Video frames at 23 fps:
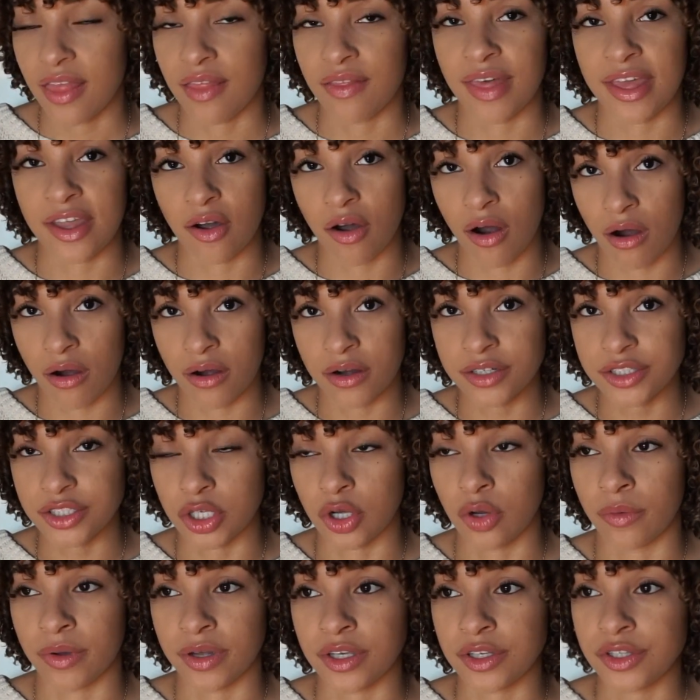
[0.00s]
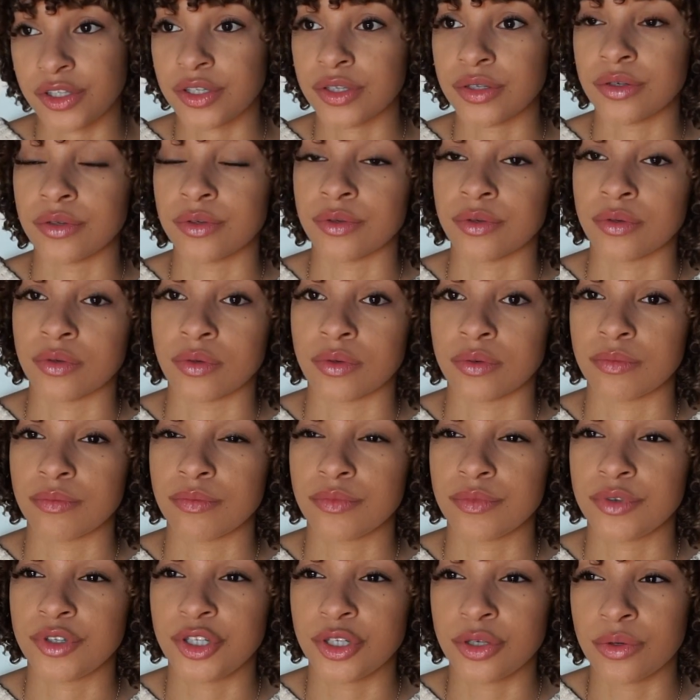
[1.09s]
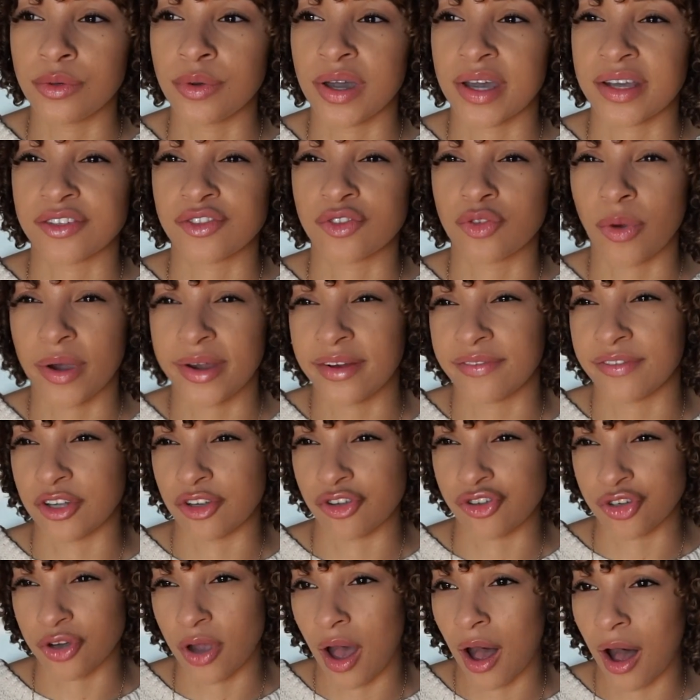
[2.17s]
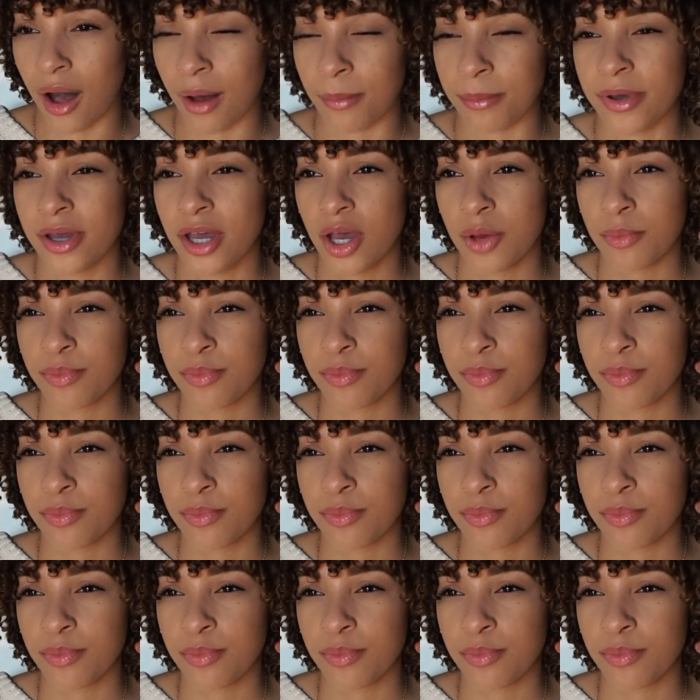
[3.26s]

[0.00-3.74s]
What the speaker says: They aren't going to do as great of a job